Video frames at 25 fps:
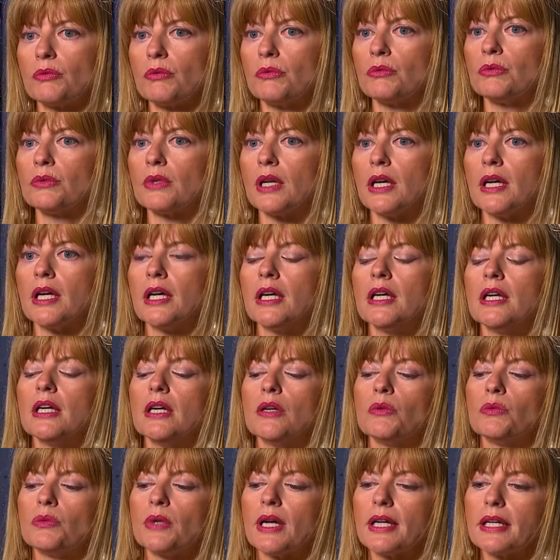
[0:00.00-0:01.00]
And we
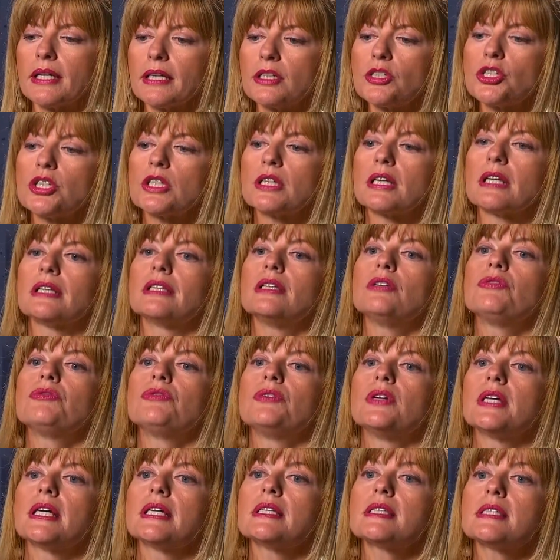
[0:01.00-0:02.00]
also make the robot
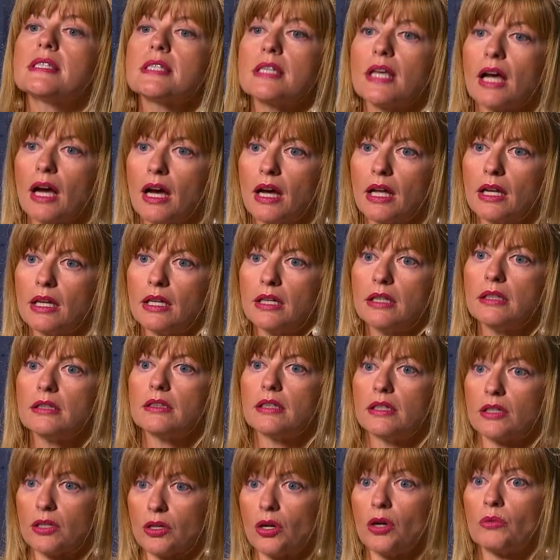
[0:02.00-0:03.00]
bend by
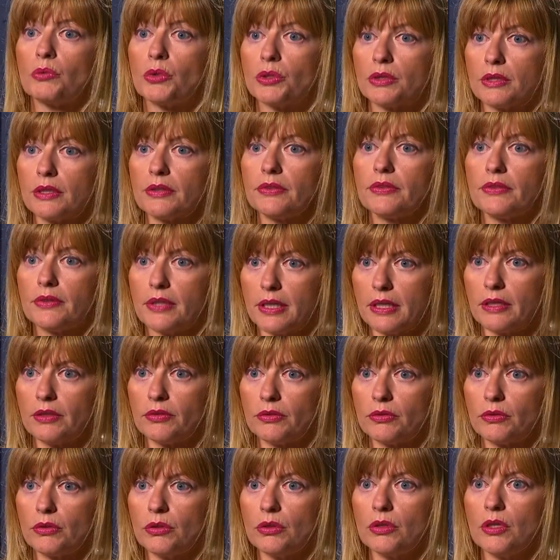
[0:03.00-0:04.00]
overlaying more or
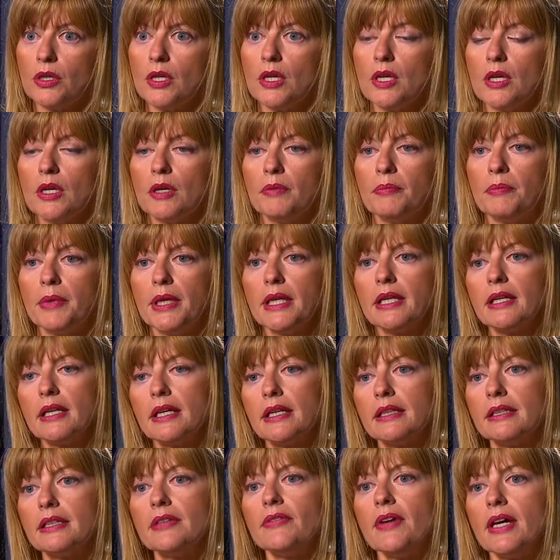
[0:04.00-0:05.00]
less artificial
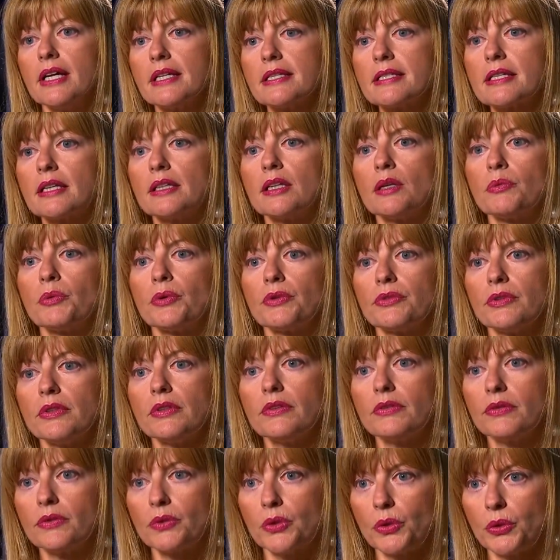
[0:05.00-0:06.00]
material on its
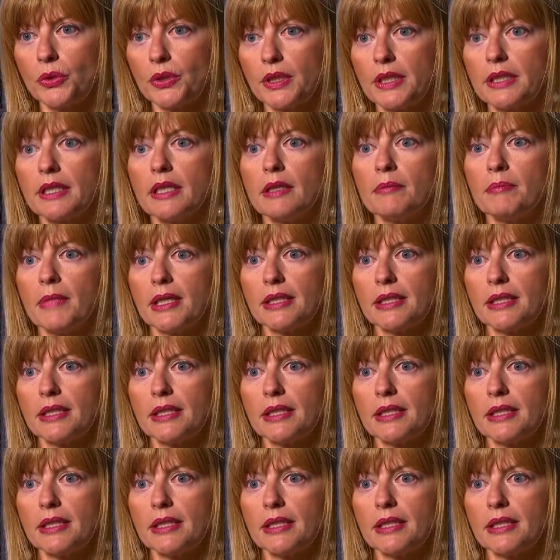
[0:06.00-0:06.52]
sides.